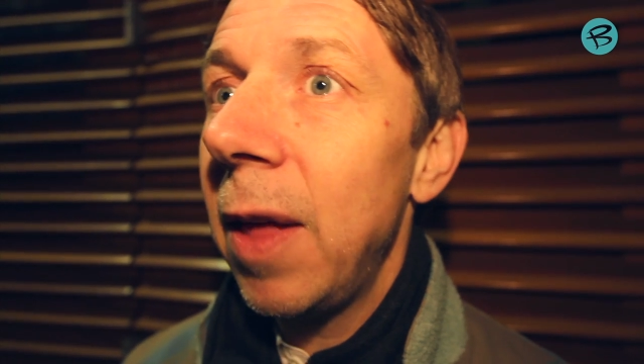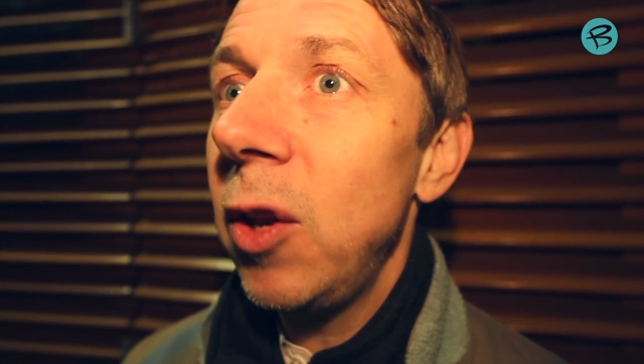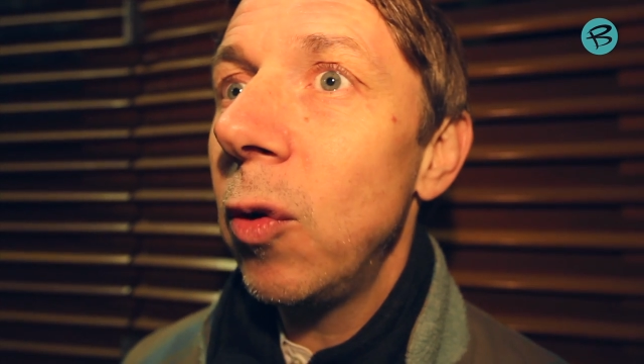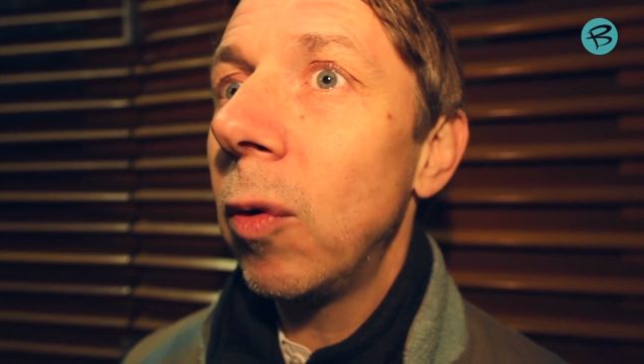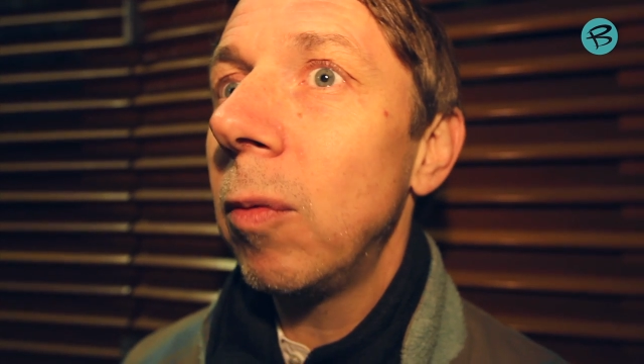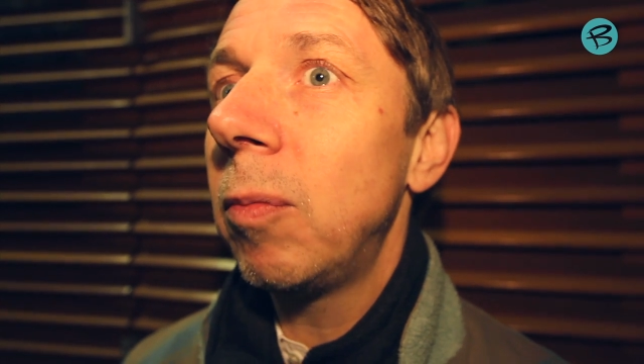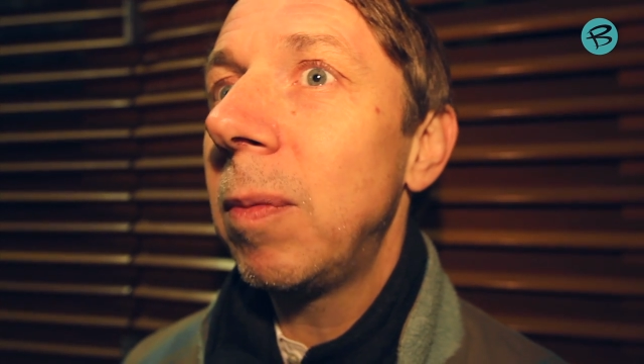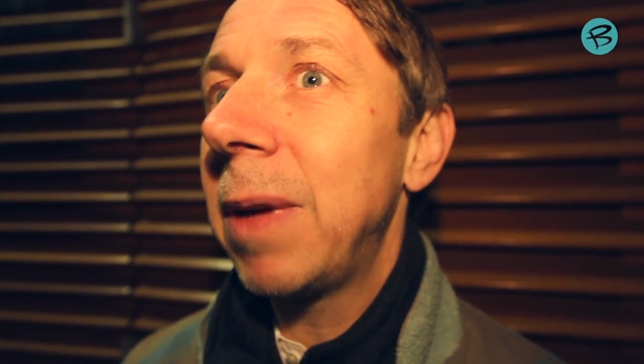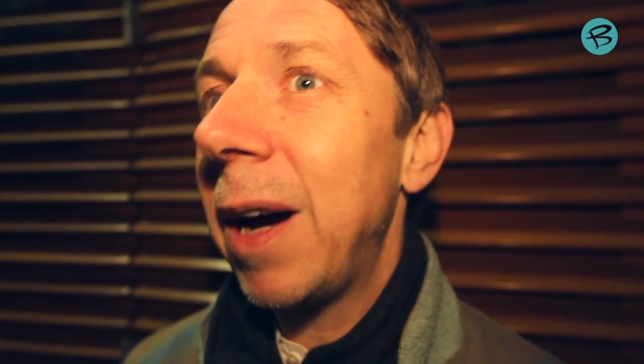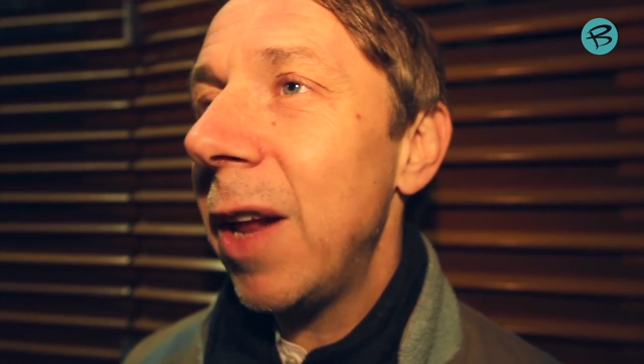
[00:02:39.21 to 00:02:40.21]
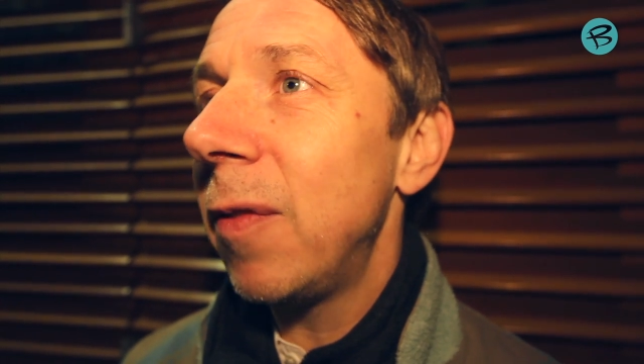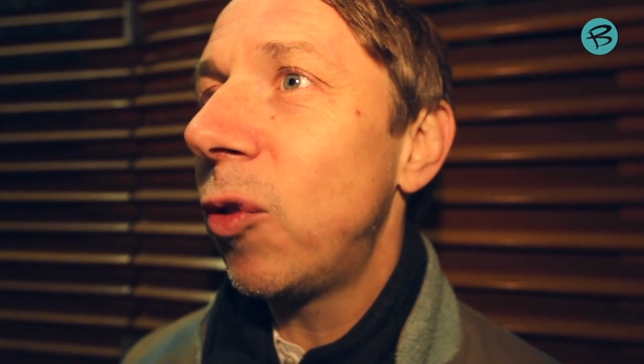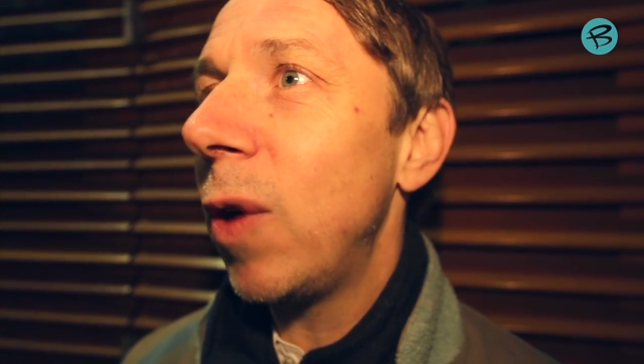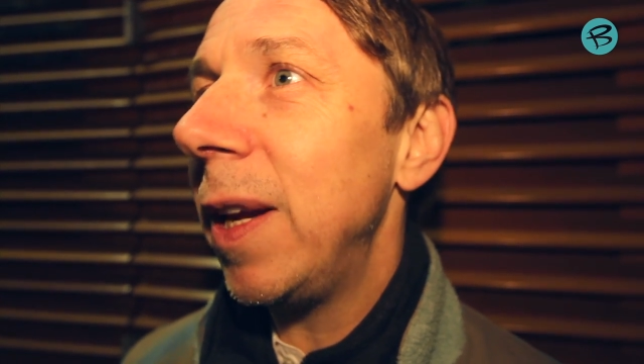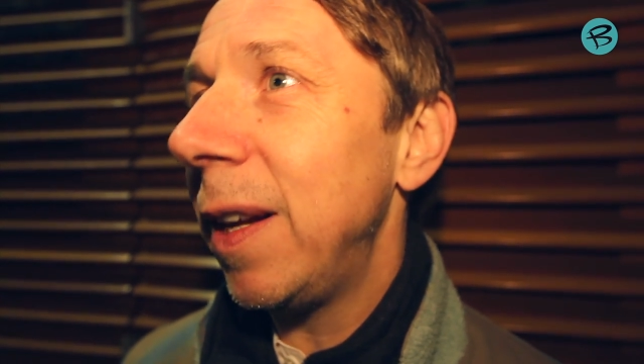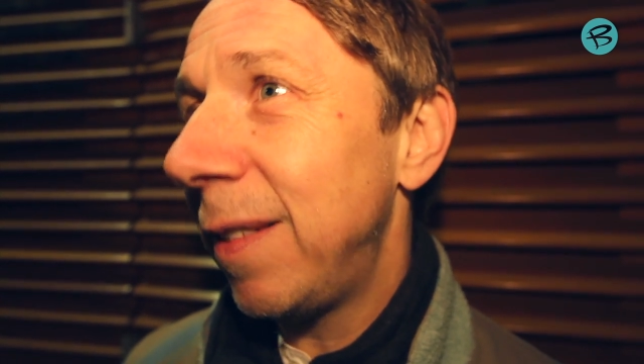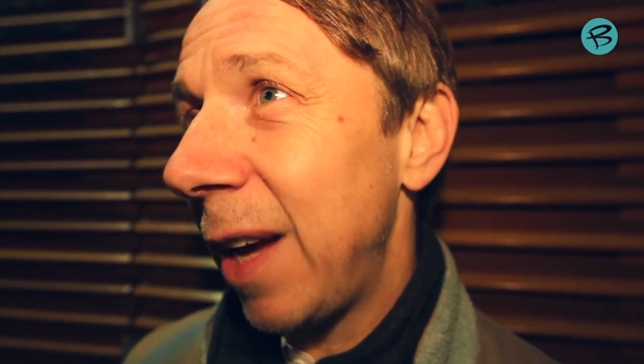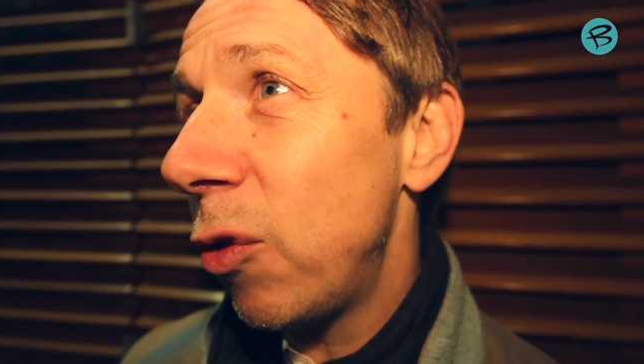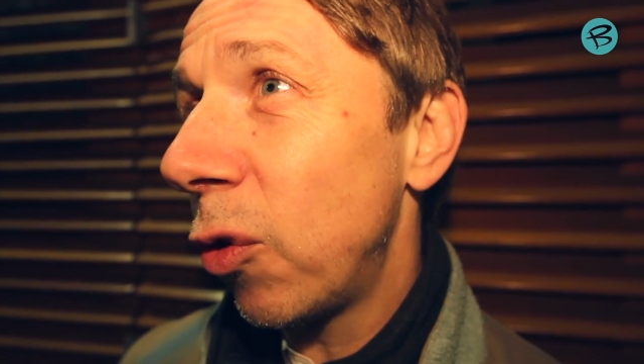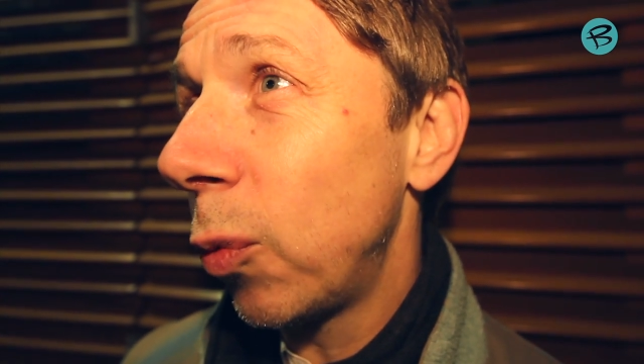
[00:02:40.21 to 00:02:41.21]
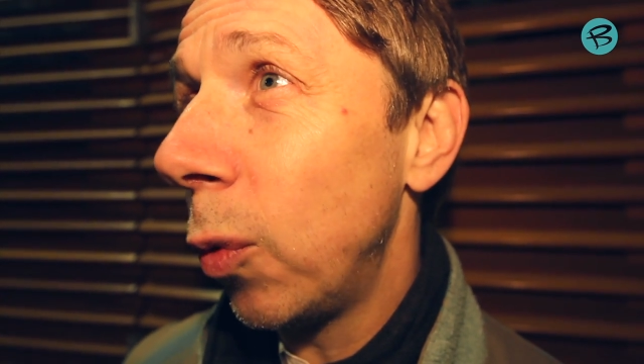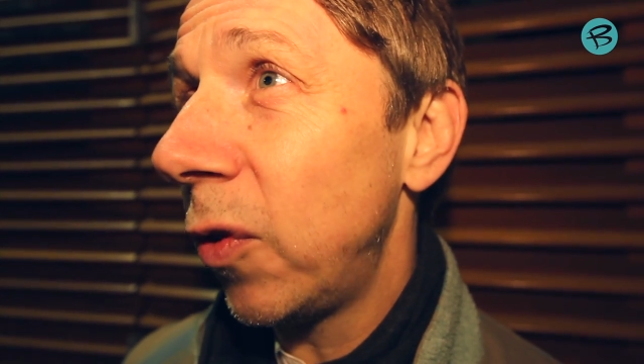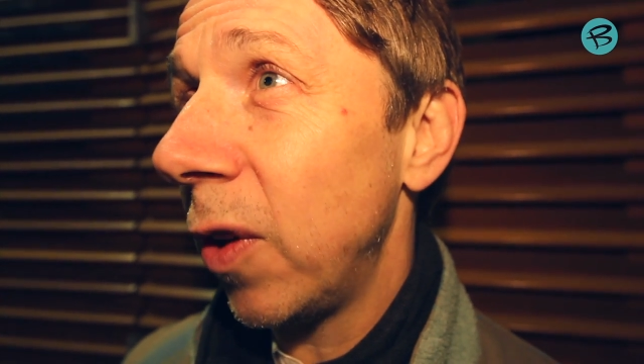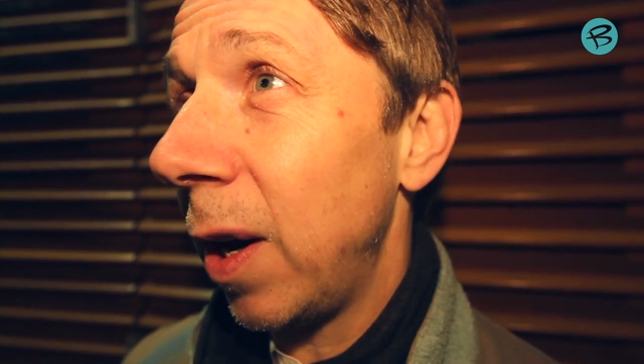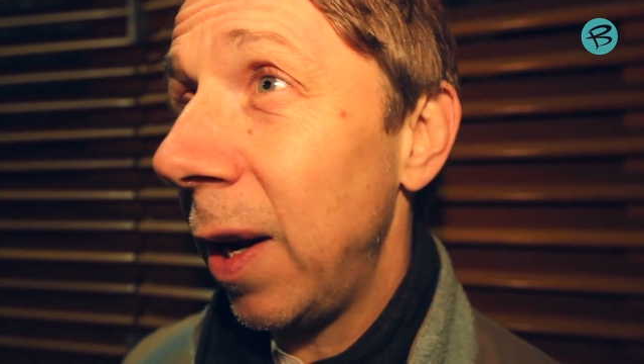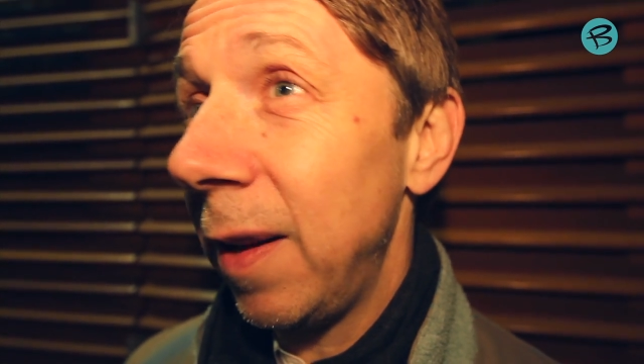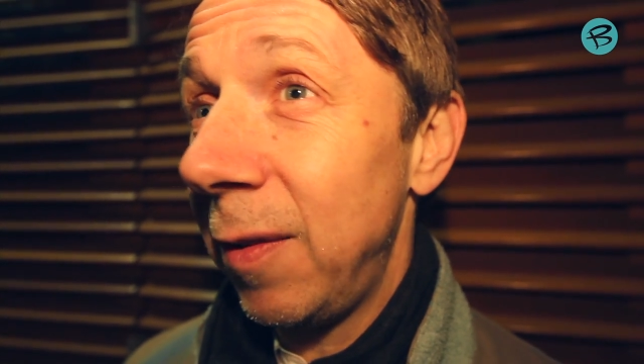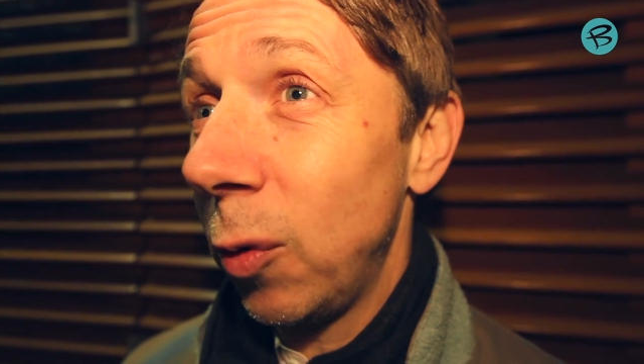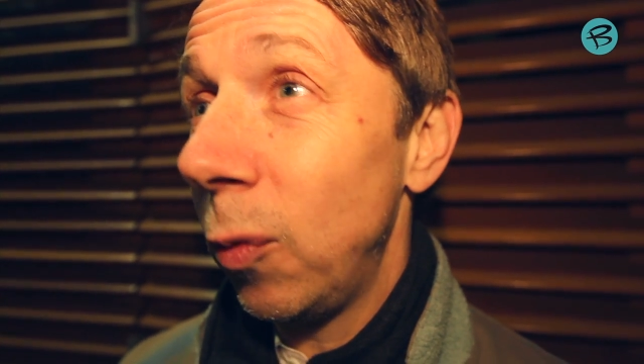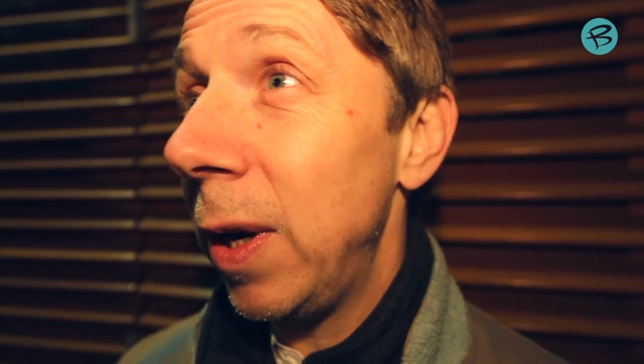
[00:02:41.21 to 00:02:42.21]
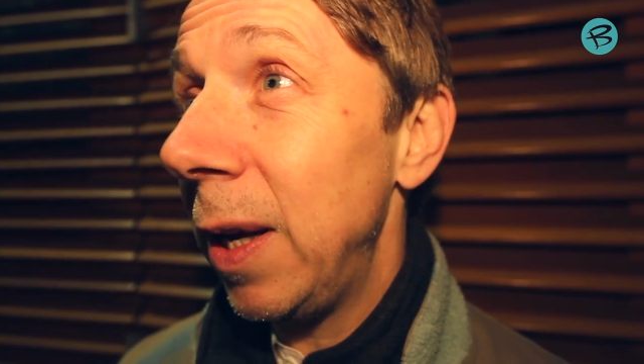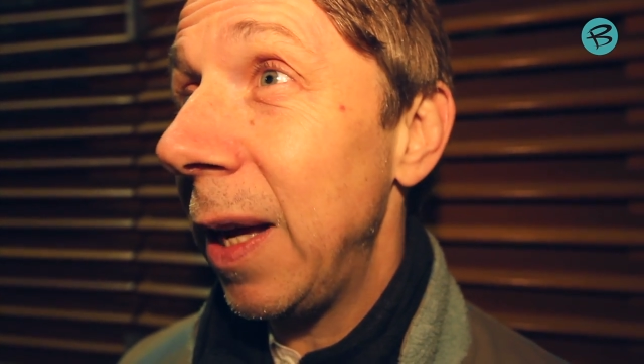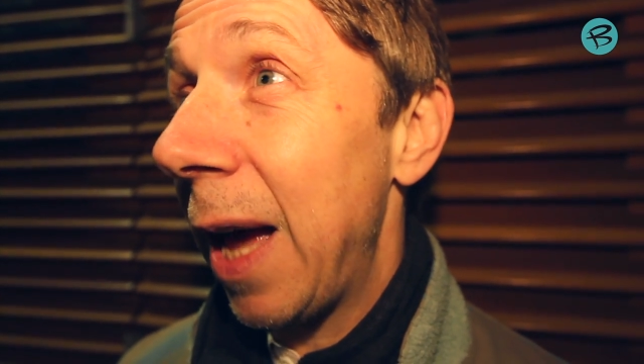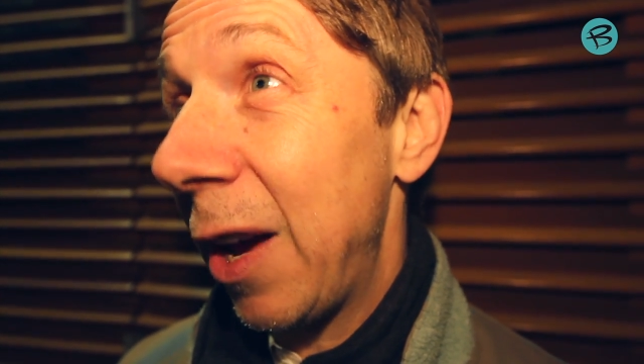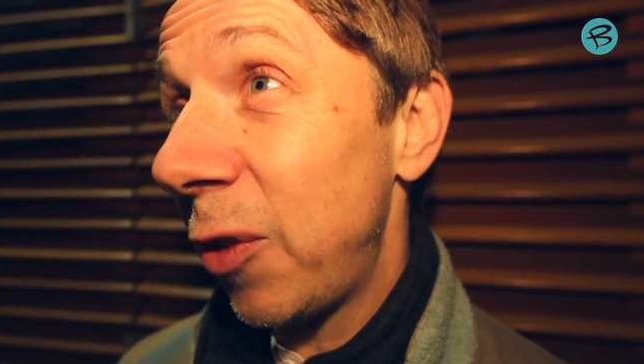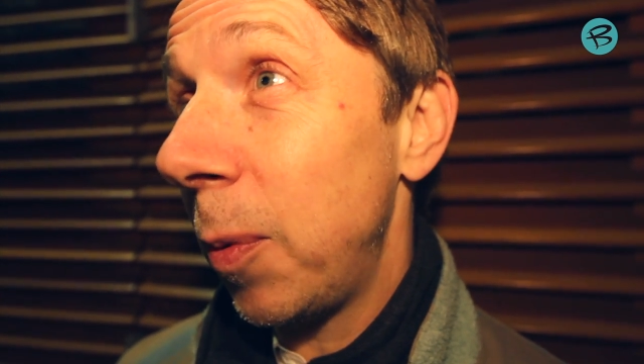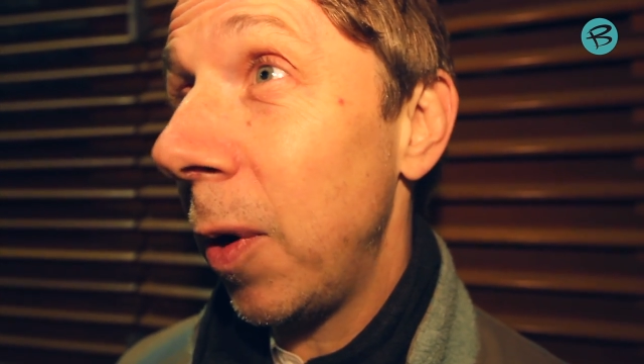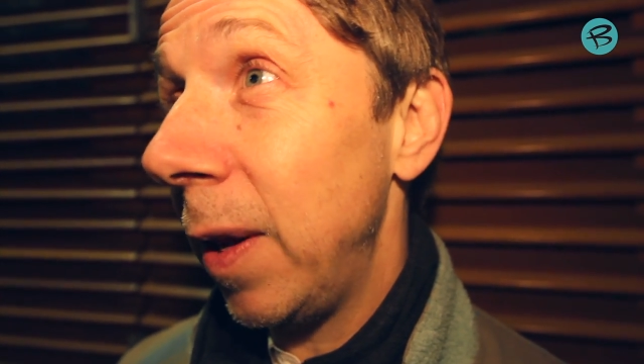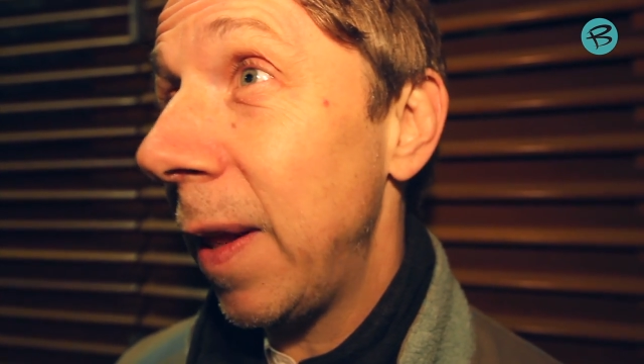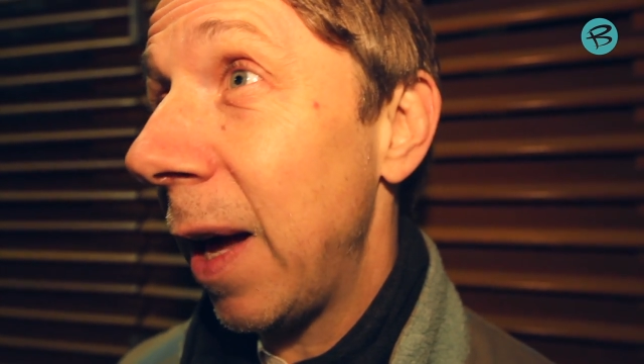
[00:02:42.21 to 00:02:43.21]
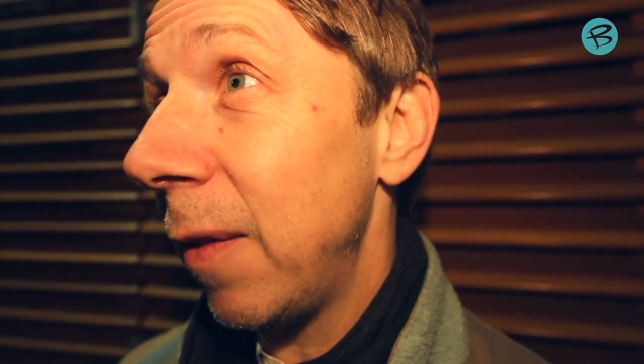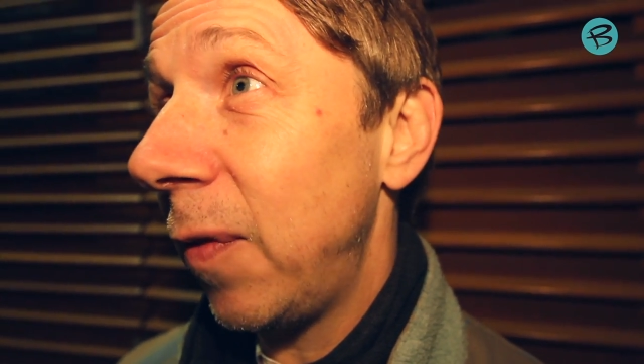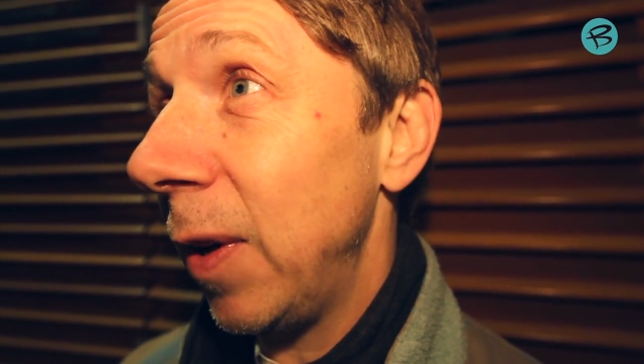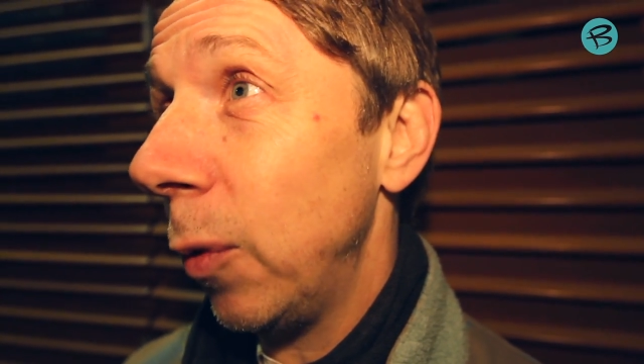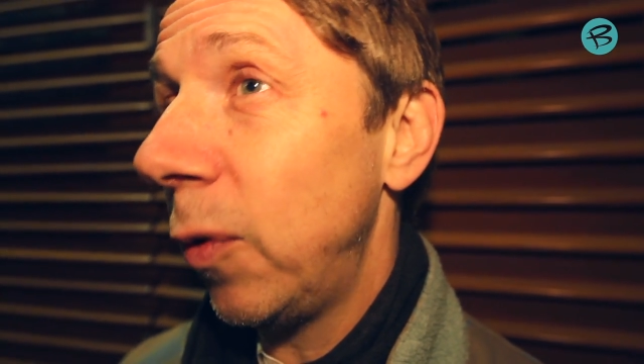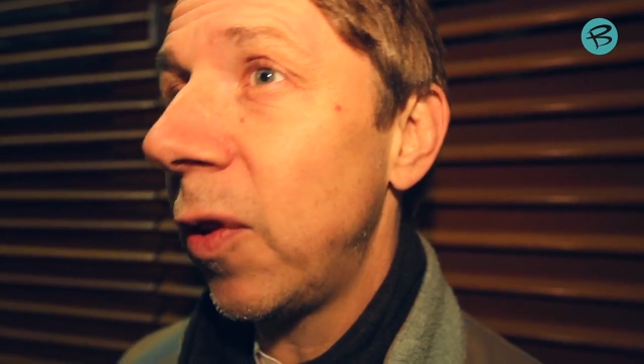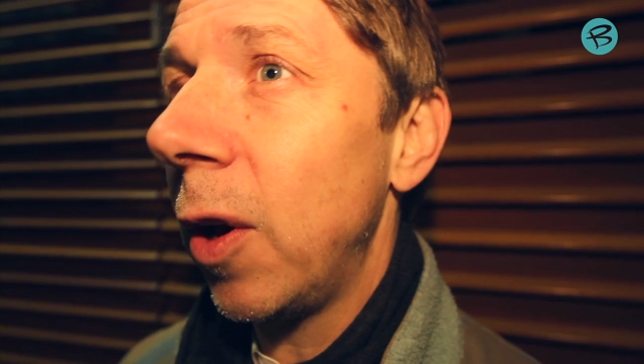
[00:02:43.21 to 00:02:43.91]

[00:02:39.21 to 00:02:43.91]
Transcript: then you're kind of treading dangerous water unless you're really expert in that field.